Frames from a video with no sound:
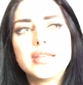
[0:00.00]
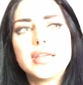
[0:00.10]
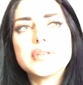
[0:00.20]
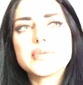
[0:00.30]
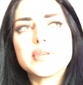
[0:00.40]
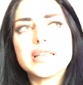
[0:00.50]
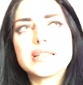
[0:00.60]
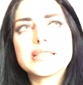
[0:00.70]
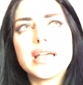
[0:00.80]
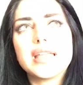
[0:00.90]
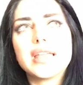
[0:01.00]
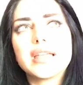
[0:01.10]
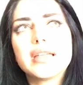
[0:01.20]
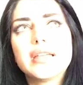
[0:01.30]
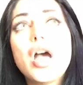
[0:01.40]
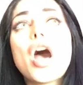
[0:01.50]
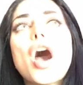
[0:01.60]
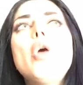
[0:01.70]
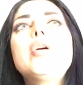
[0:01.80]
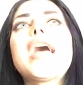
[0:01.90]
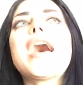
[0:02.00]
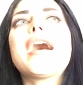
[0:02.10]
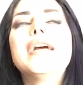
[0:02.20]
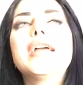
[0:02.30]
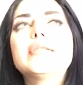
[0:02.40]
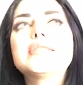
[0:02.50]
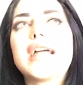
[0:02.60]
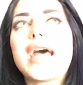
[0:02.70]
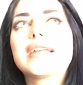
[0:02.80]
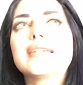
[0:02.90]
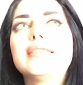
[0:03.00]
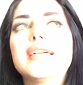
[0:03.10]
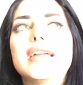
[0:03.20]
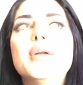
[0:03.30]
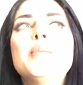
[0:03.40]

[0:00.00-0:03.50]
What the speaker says: It was really exciting. Oh yeah, it was an Akith thing.